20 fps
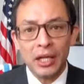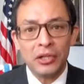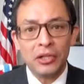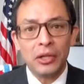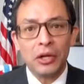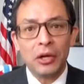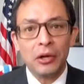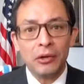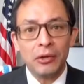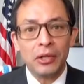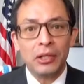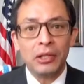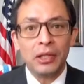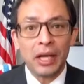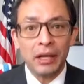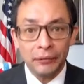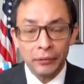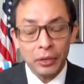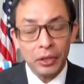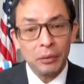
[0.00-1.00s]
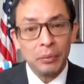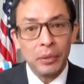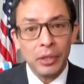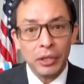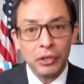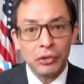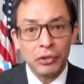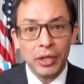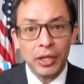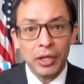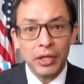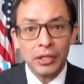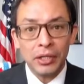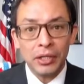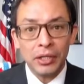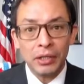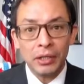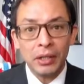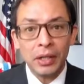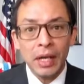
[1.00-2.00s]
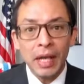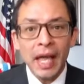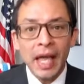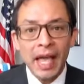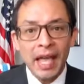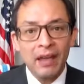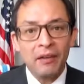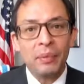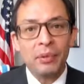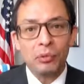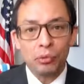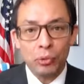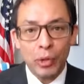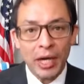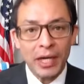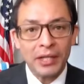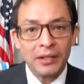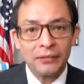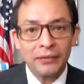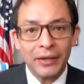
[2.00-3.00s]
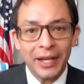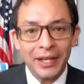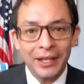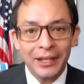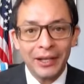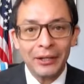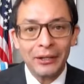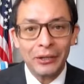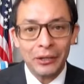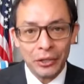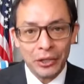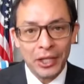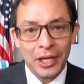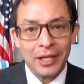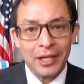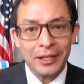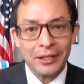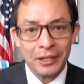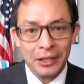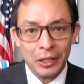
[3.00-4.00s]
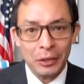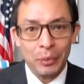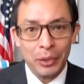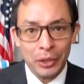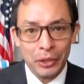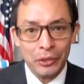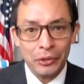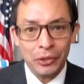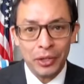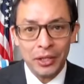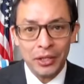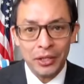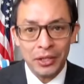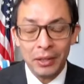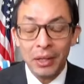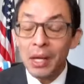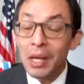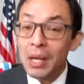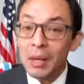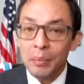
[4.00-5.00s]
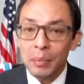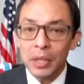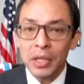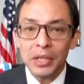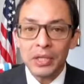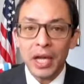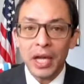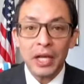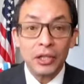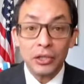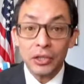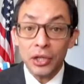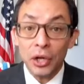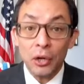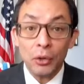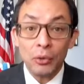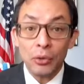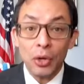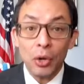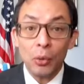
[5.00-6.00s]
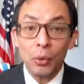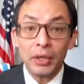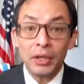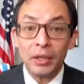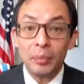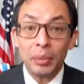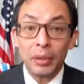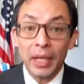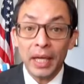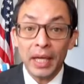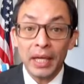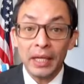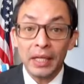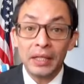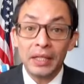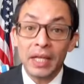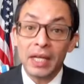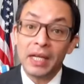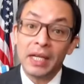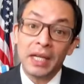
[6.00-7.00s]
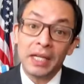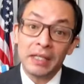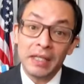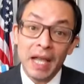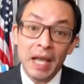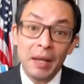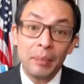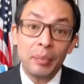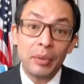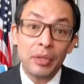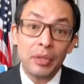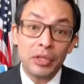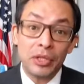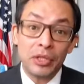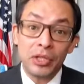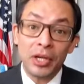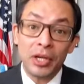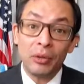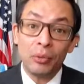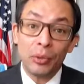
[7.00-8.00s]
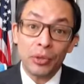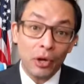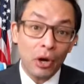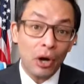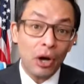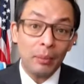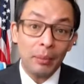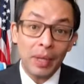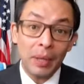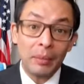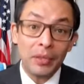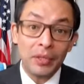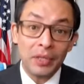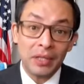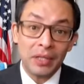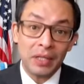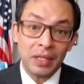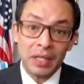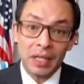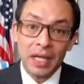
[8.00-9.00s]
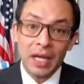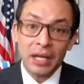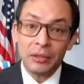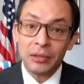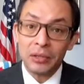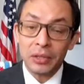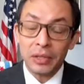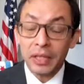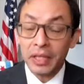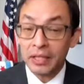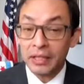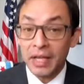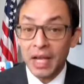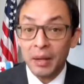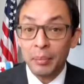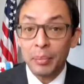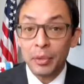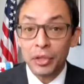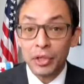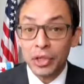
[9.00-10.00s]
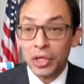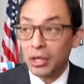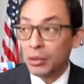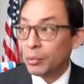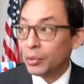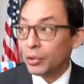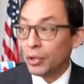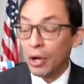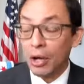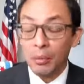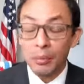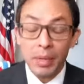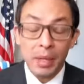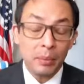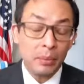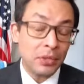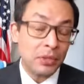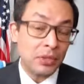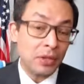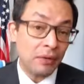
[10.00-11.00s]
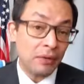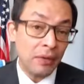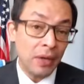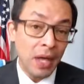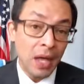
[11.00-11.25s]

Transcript: under the Lightfoot administration have been rectified under the Johnson administration because I don't know what the plan is. And it has not been shared with all members of the city council. It has not been shared with all members of